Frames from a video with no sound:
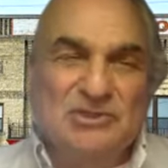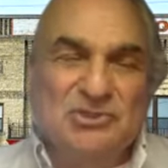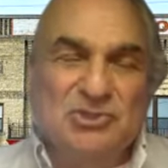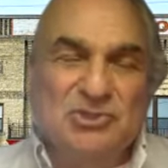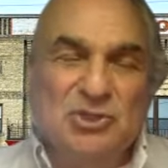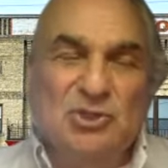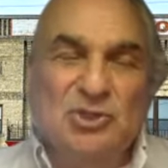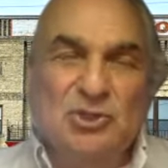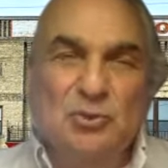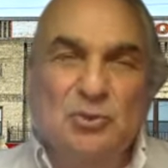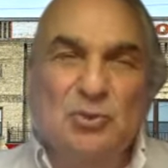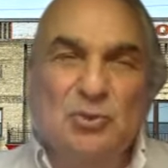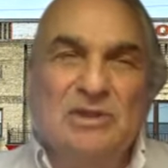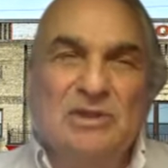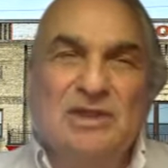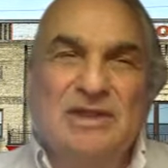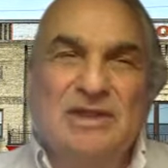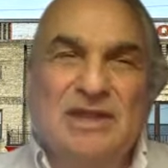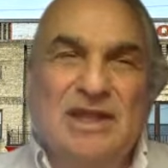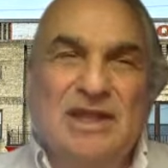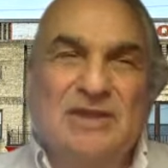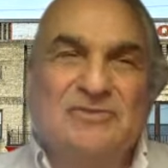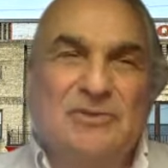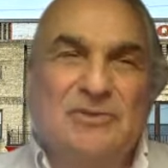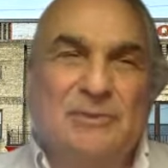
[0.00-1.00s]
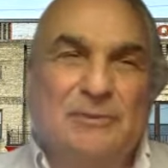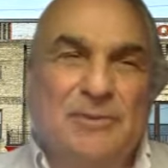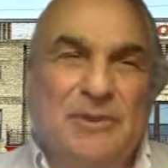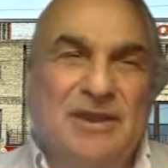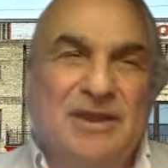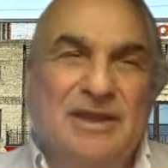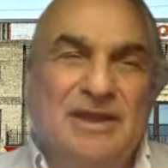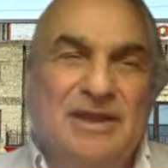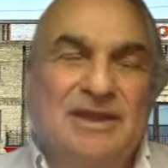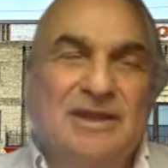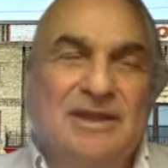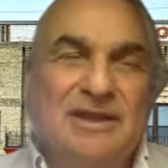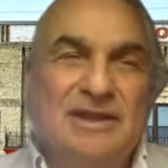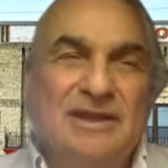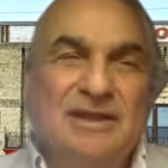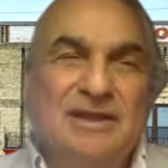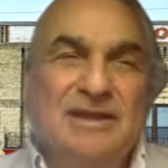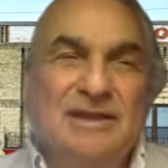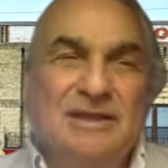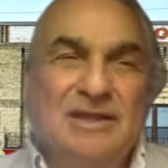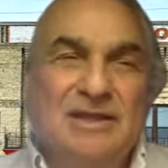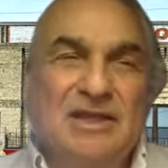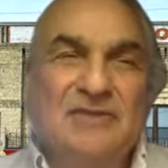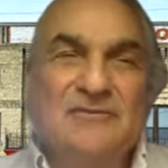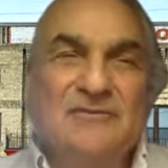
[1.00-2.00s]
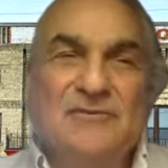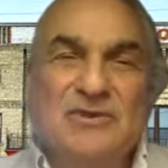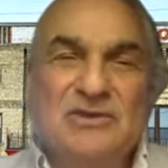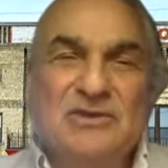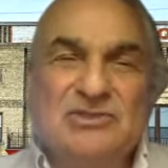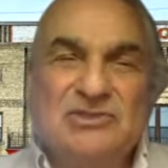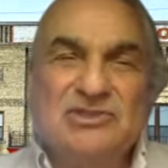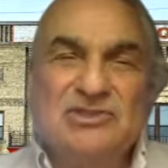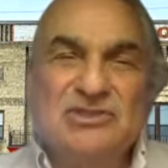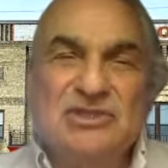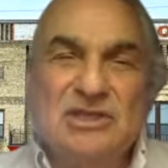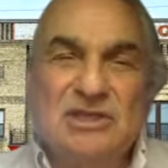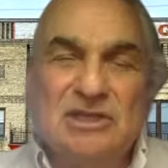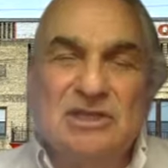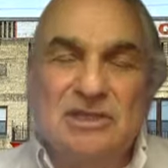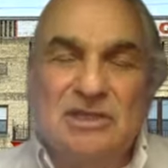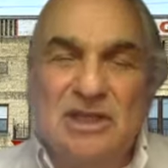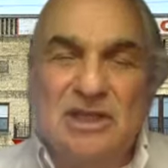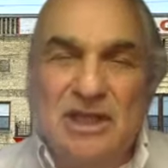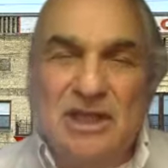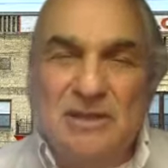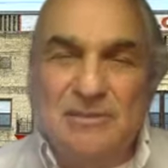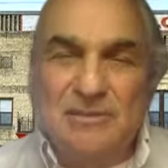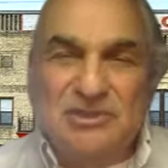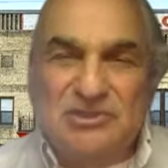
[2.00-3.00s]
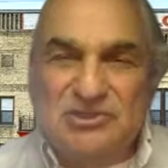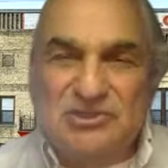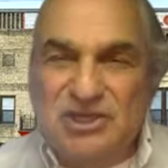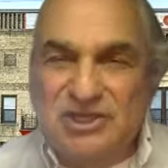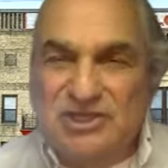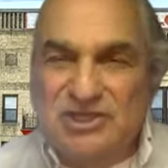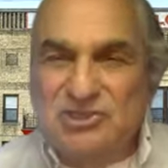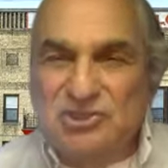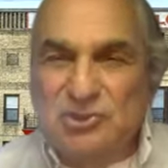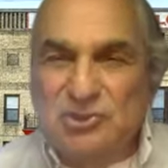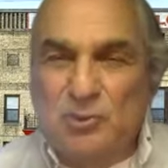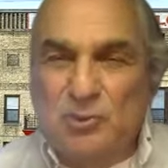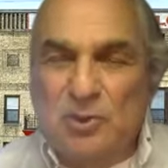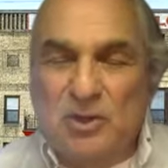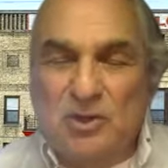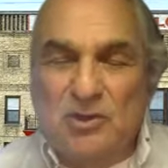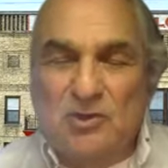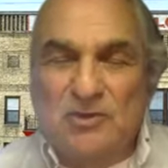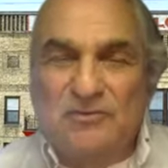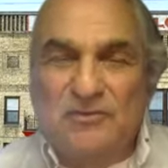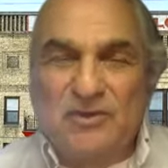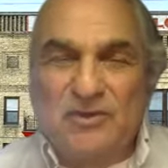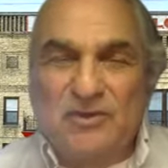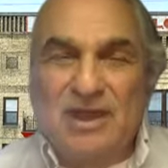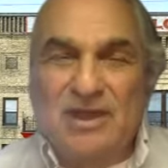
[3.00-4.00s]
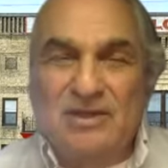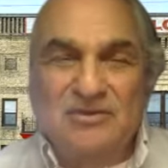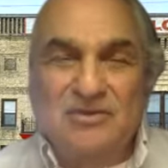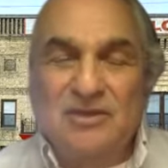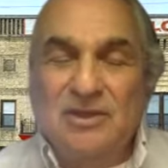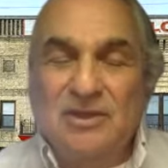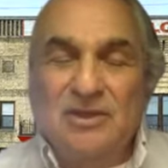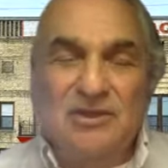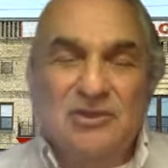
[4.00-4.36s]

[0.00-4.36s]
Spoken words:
So you really get to pick. If it's climate change you want to affect,